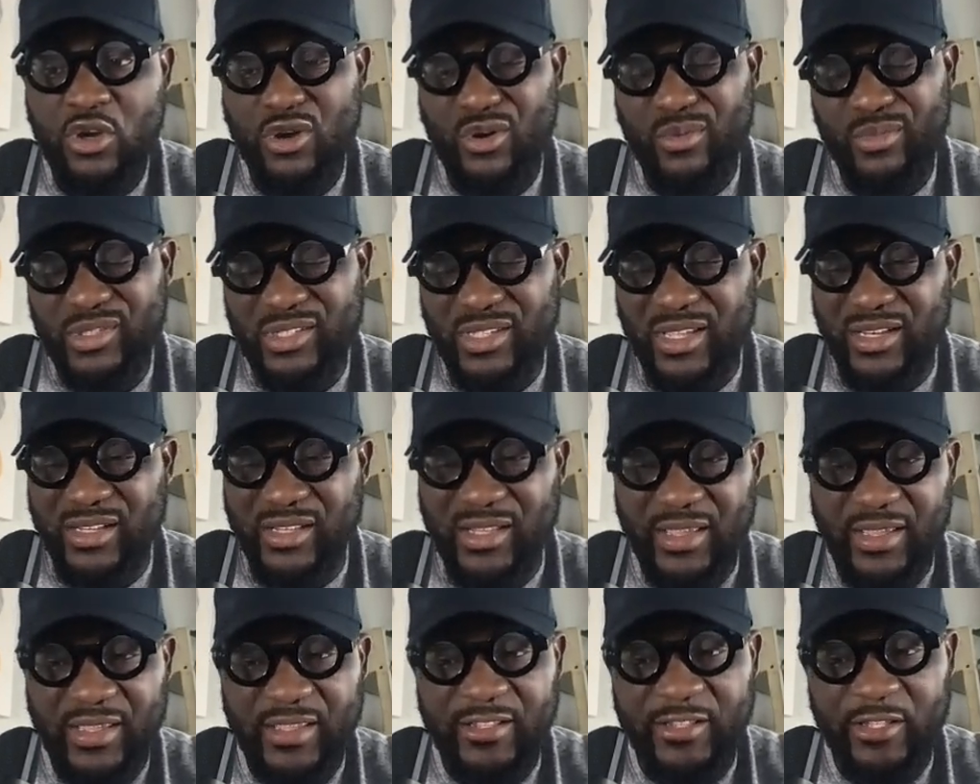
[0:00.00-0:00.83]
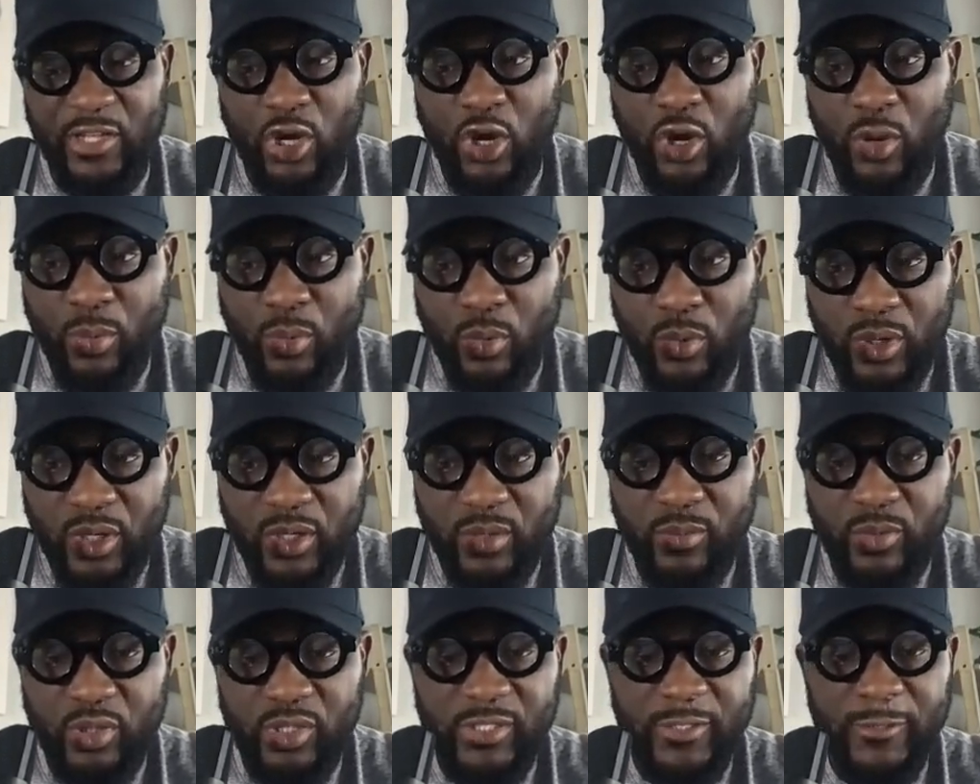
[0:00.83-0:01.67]
Almost kind of like the
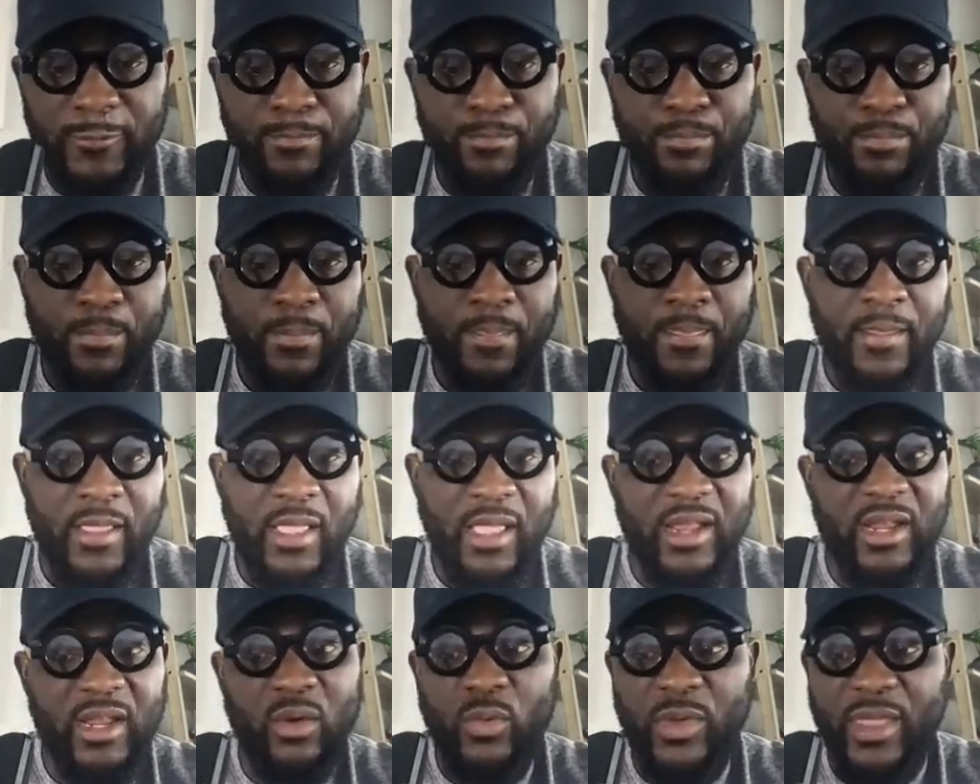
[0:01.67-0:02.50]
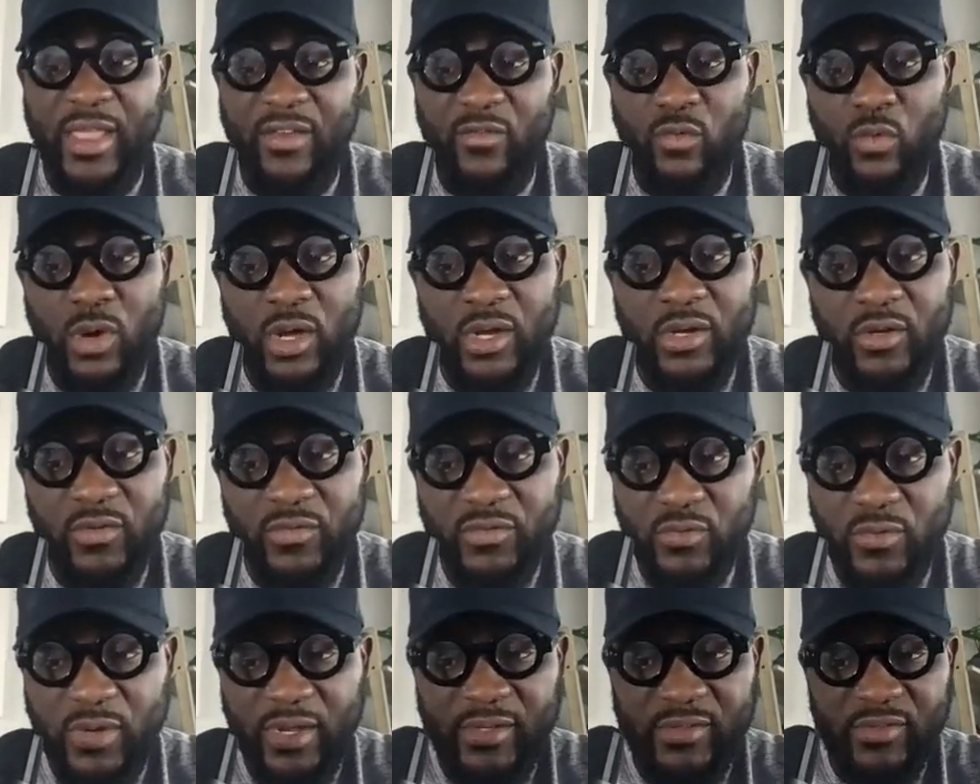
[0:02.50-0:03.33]
Upwork model. And then we have
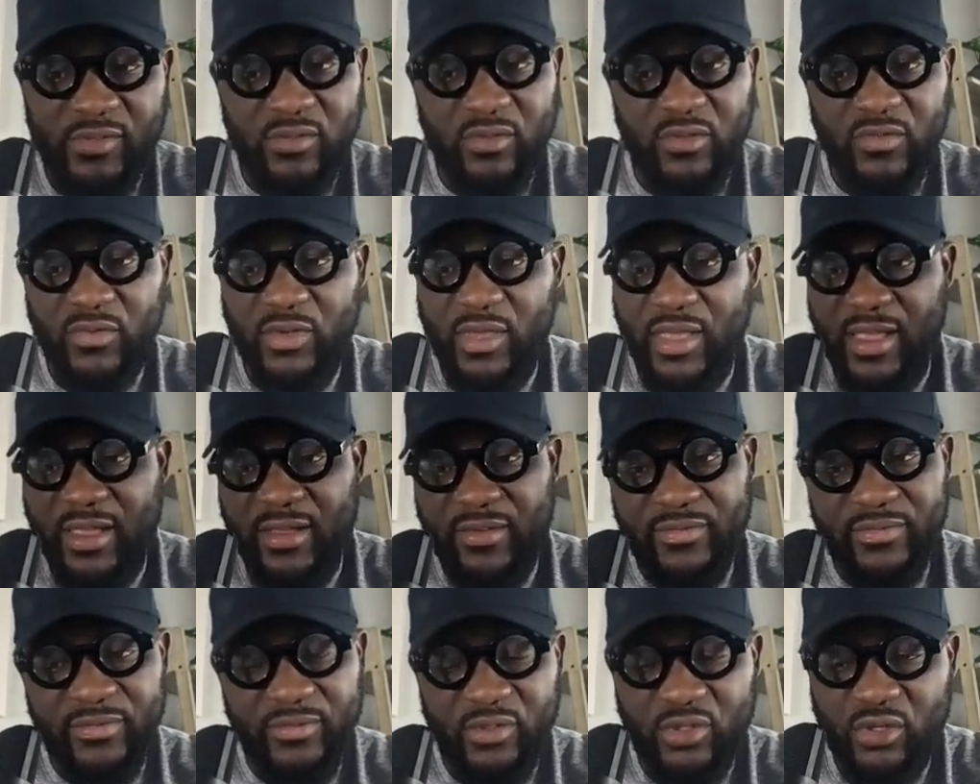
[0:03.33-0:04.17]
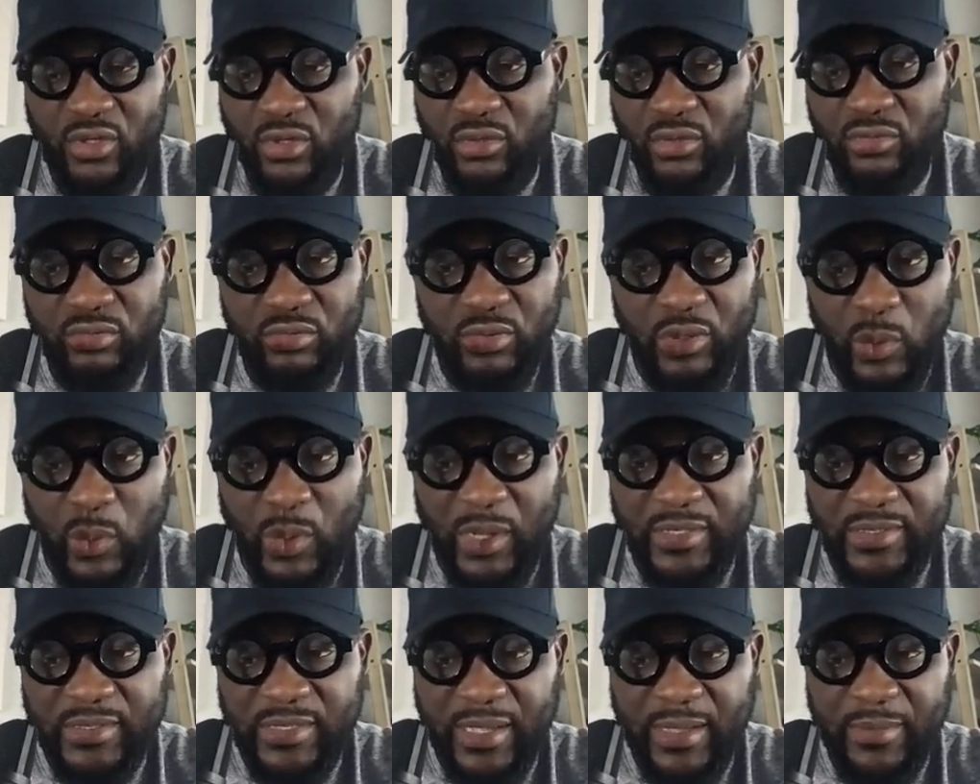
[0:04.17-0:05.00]
one-offs, right? So if you have, a
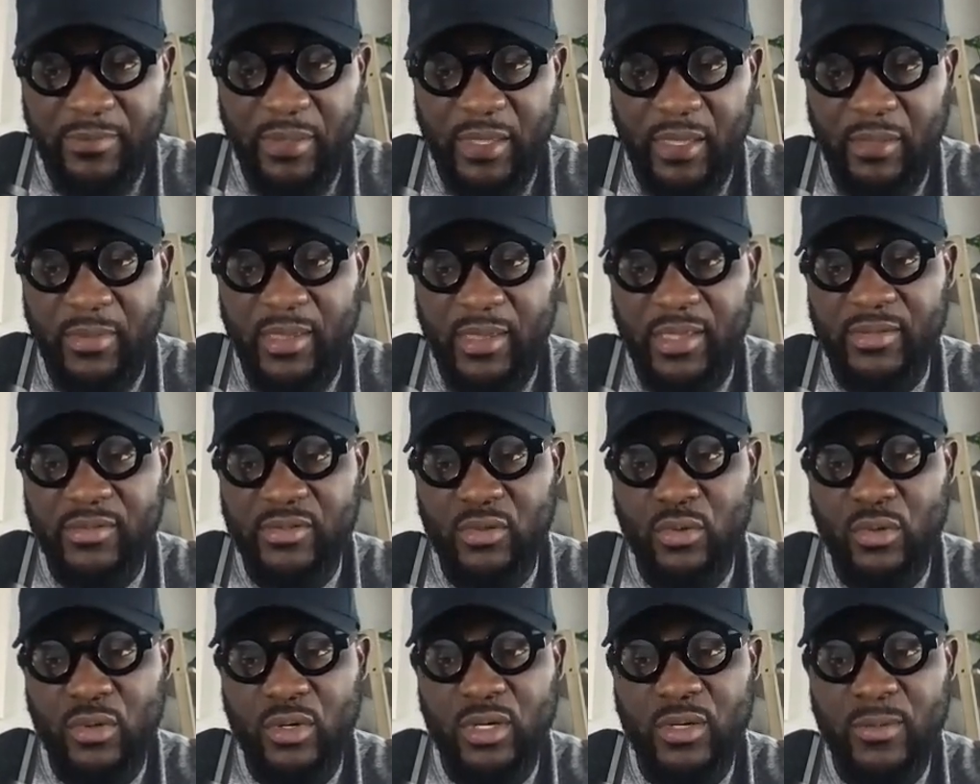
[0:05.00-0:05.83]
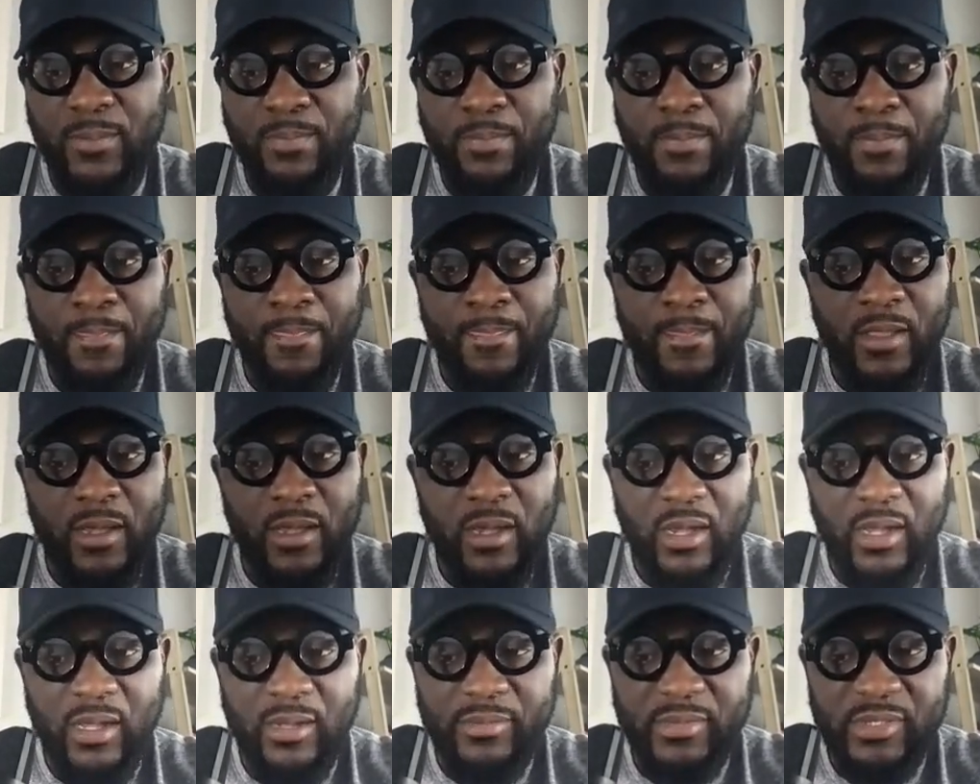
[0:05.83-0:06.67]
one-time payment or
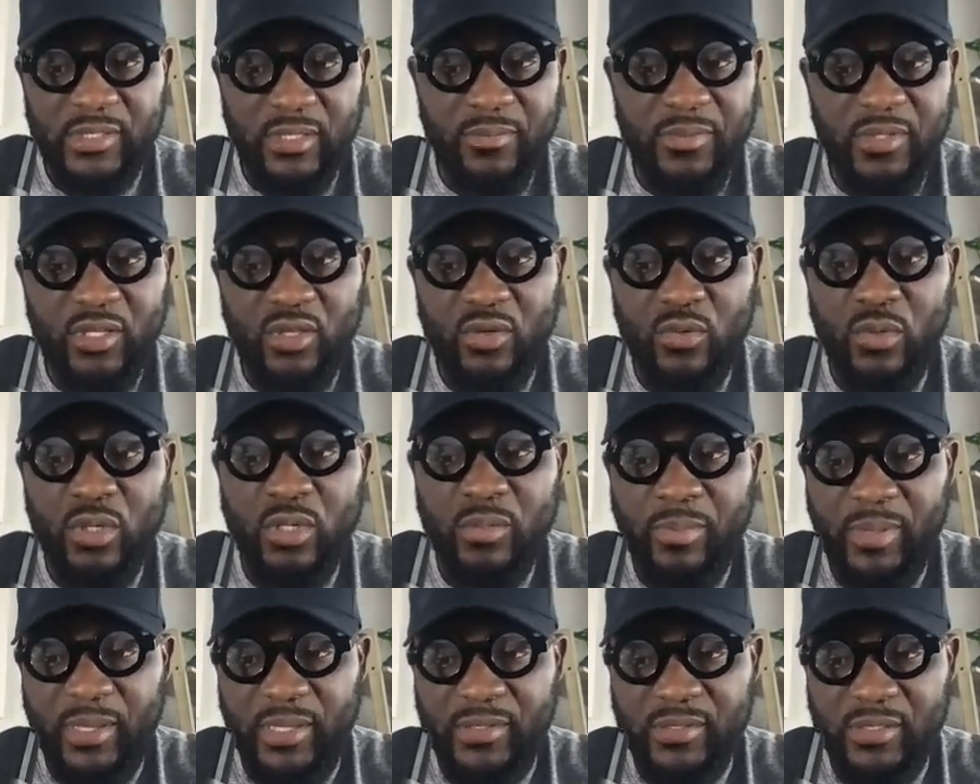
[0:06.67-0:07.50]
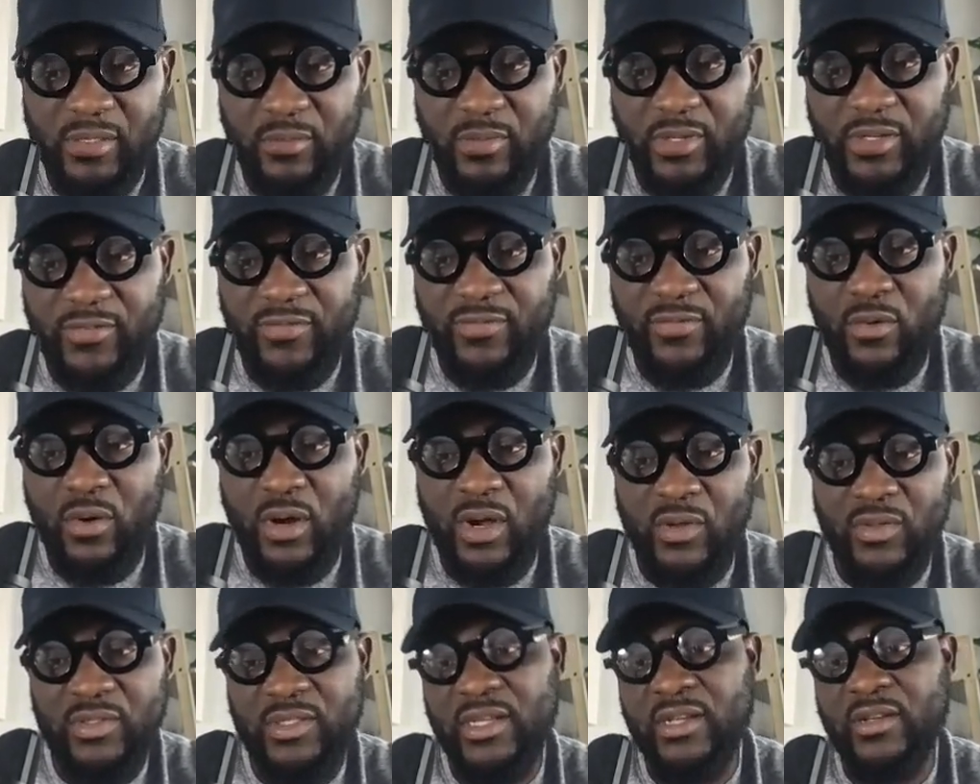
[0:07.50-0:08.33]
something you want to pay somebody for
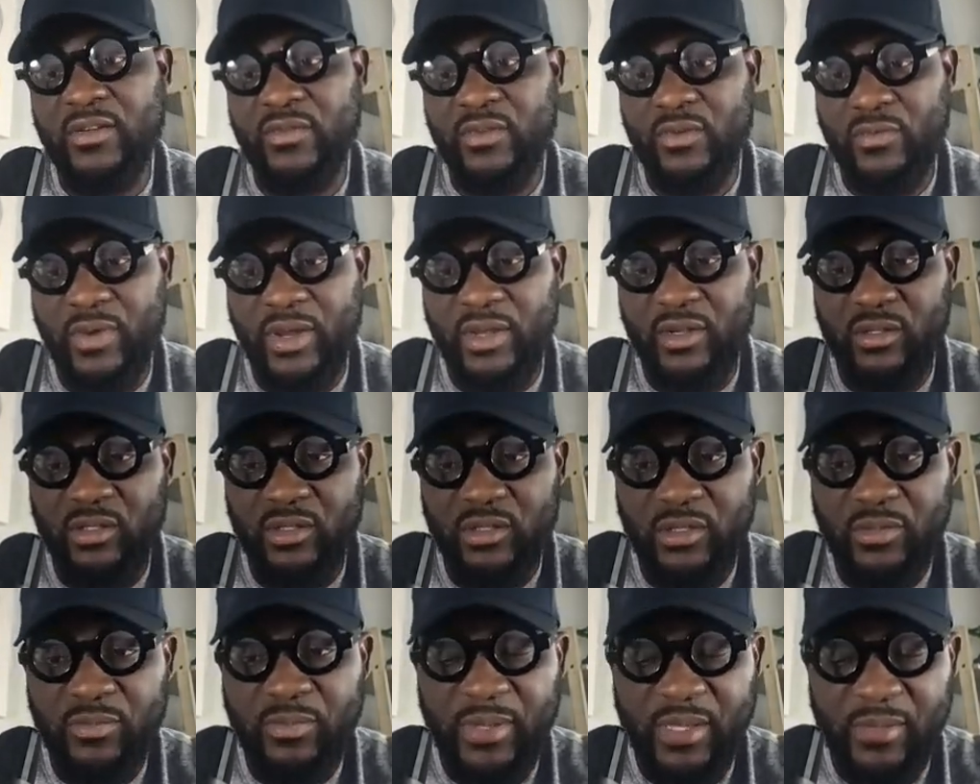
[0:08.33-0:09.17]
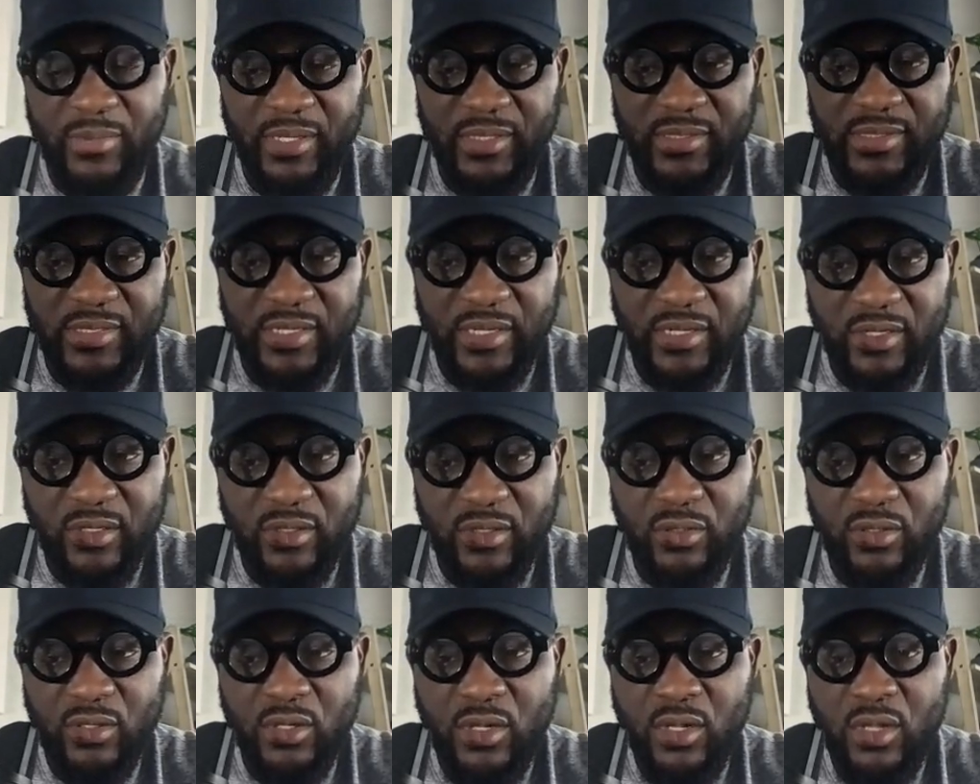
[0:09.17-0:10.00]
outside of the regular payment
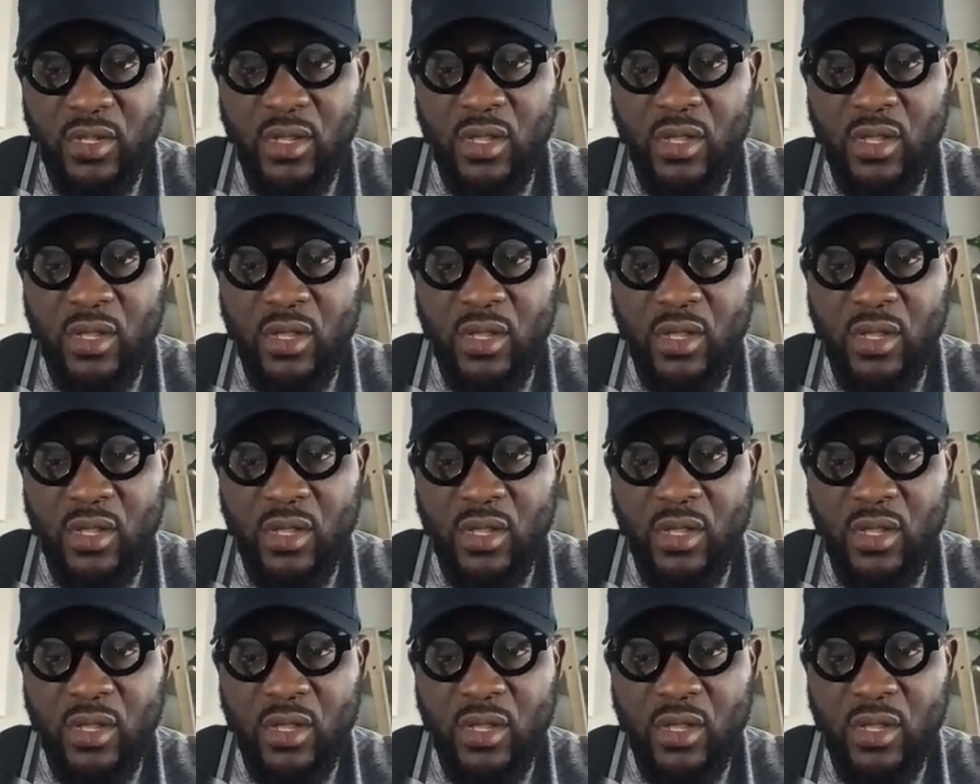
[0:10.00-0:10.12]
cycle,